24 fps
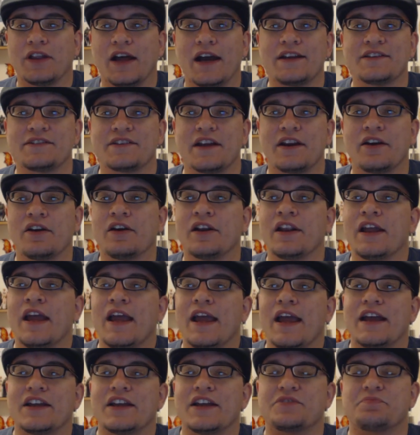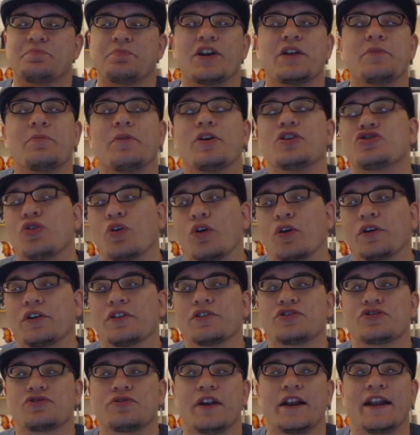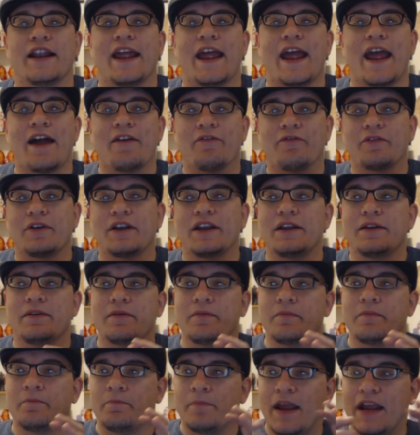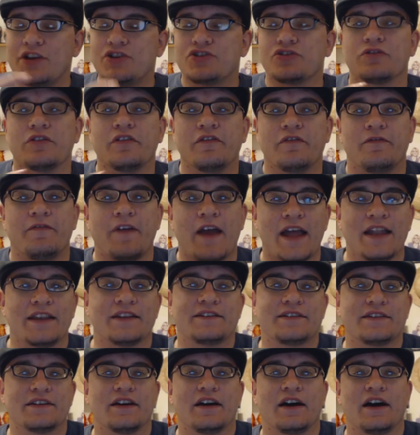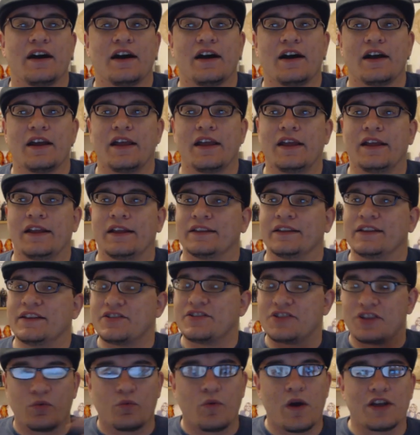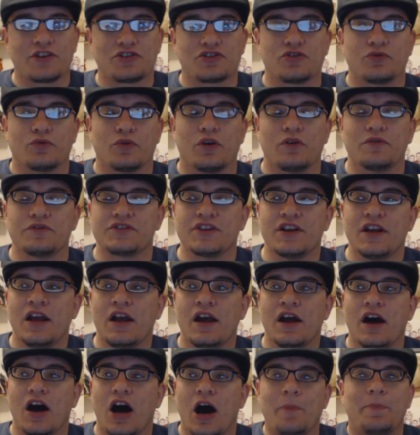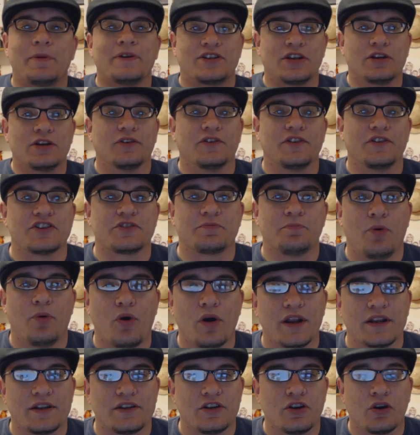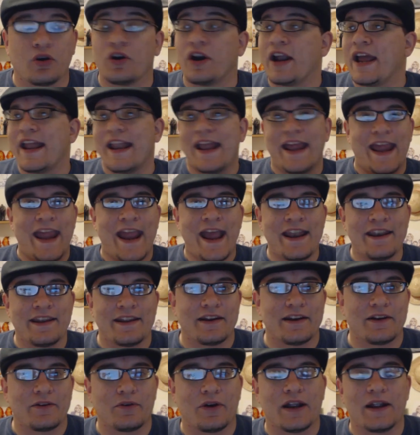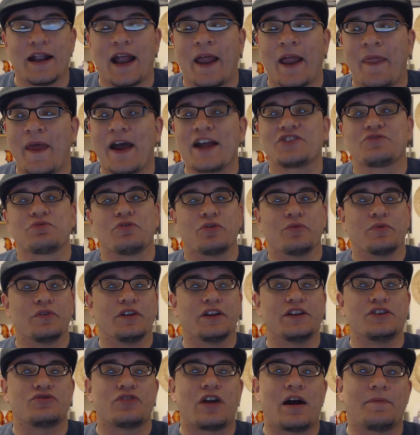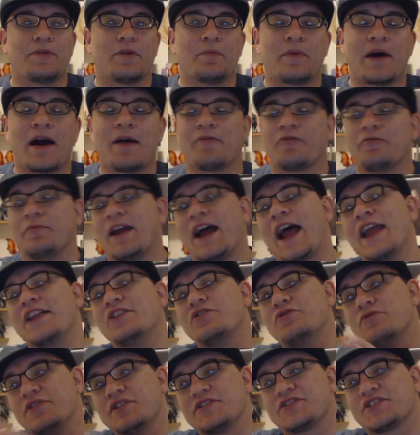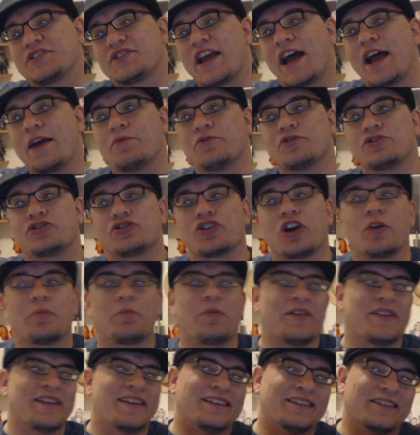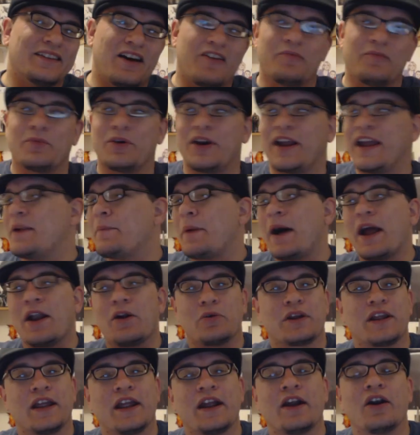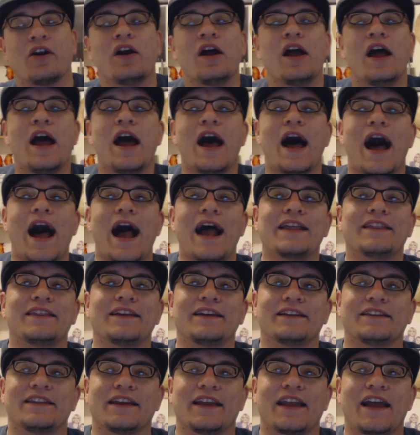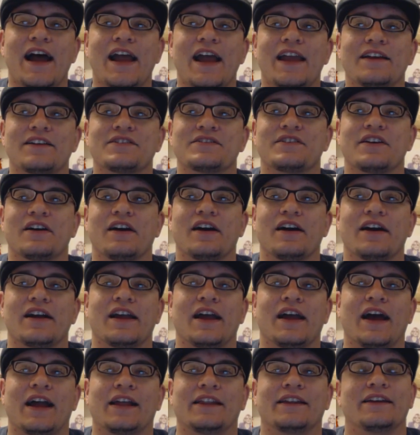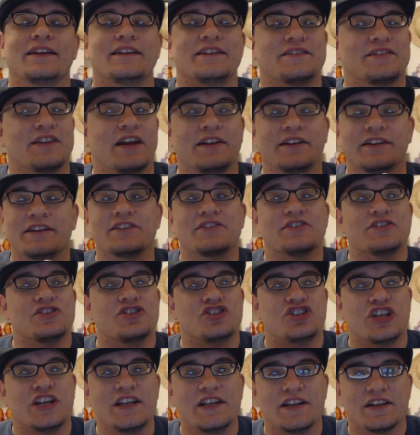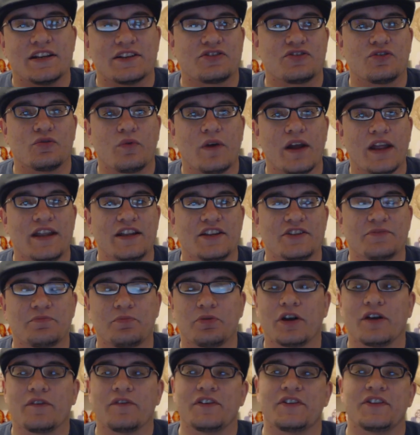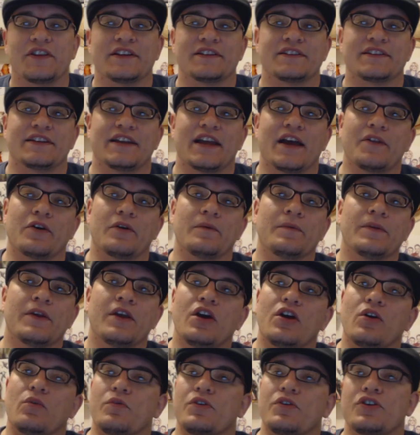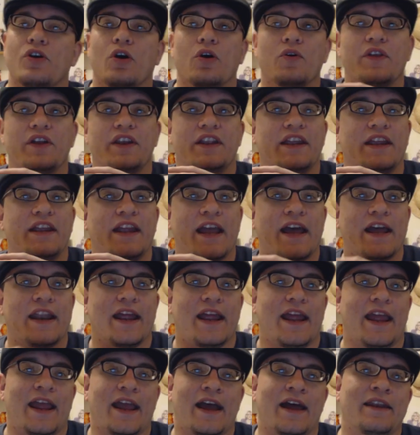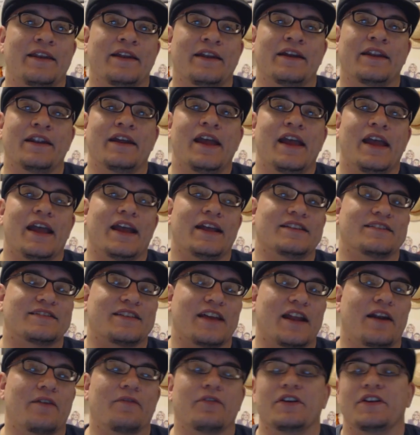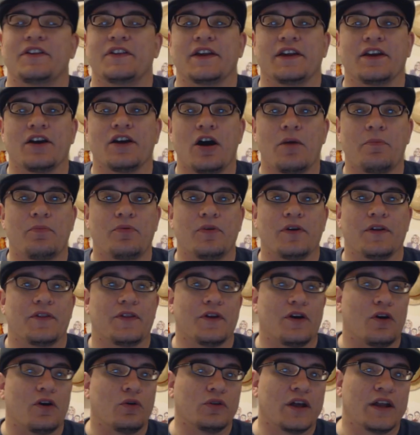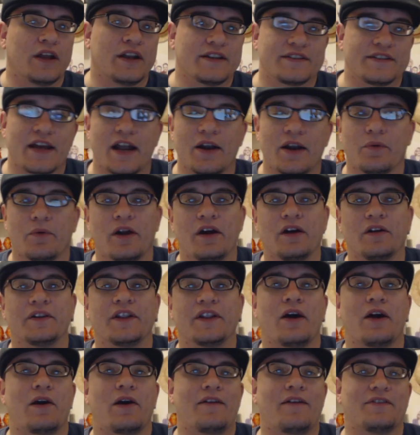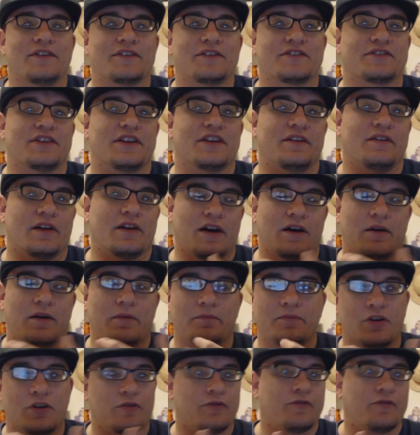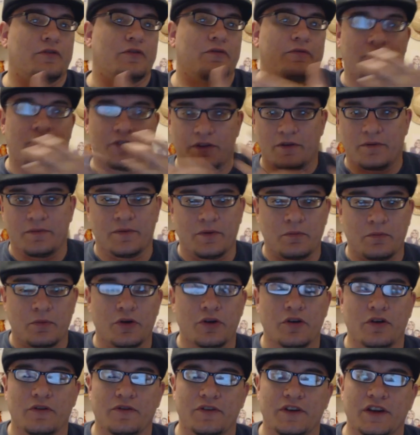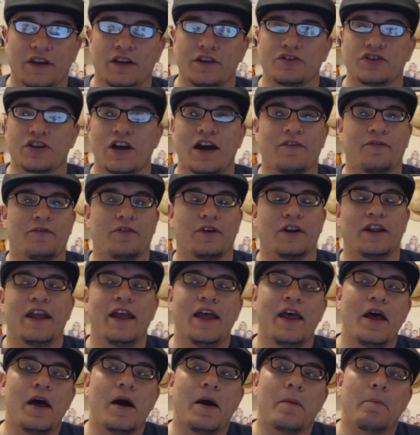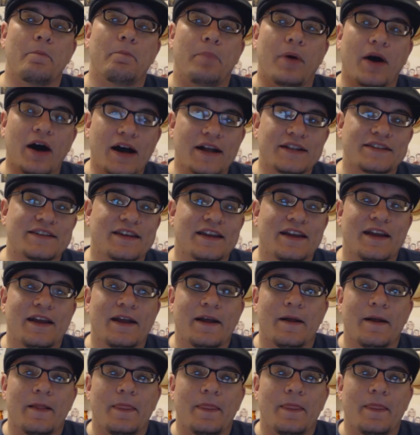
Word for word: with Lysa Arryn has pretty much orchestrated every major event, uh, at least in Westeros, up until this point, you know, or had a hand in it, right? And that's what really dropped the bomb for me. I knew this guy was sharp, whether you love him or hate him, I don't care. I think the guy is, uh, I think he's, I think he's a genius the way he's put everything together. We know that he had a hand in and set everything up with uh, Olenna Tyrell now, obviously, um, you know, for, for the, the murder of King Joffrey. But